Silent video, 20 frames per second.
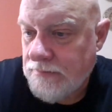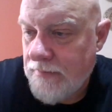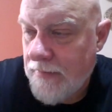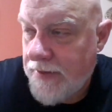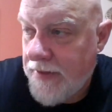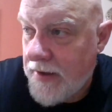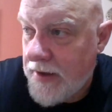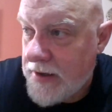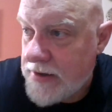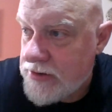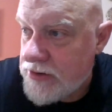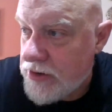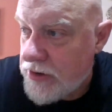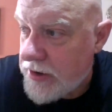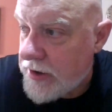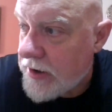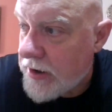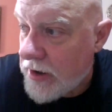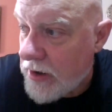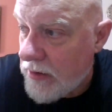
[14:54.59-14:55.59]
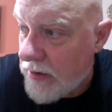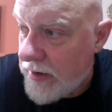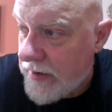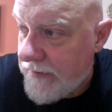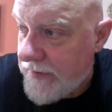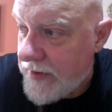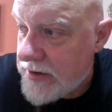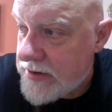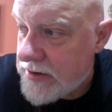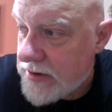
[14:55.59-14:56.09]
things, or you can go
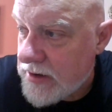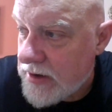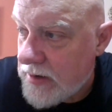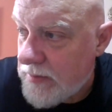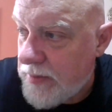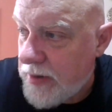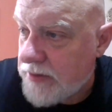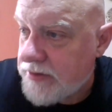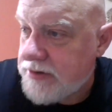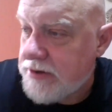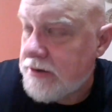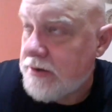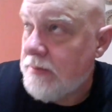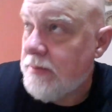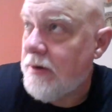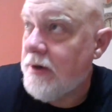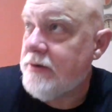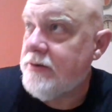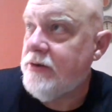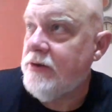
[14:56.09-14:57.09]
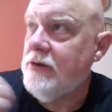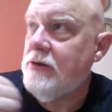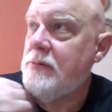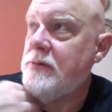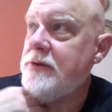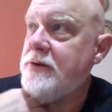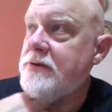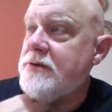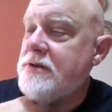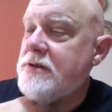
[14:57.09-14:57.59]
individually and post it to Barnes & Noble
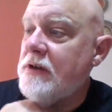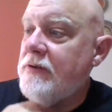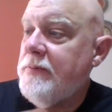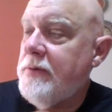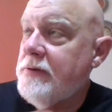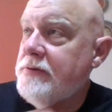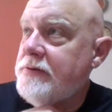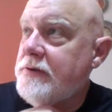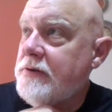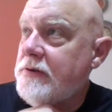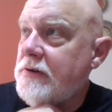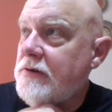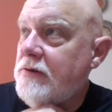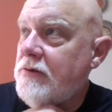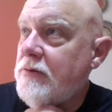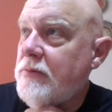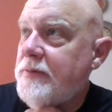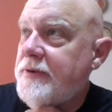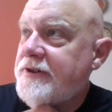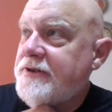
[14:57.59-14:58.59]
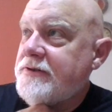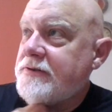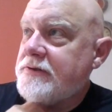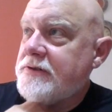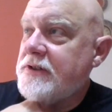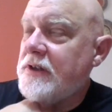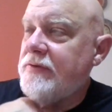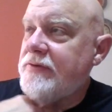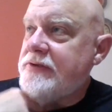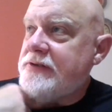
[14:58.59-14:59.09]
yourself, post it to Google Books
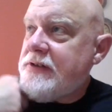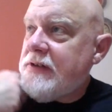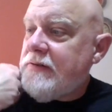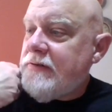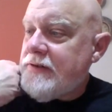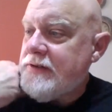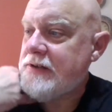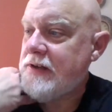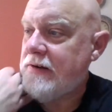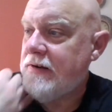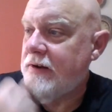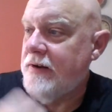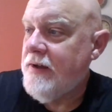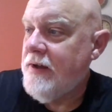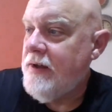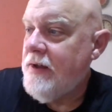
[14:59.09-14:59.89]
yourself, et cetera, et cetera.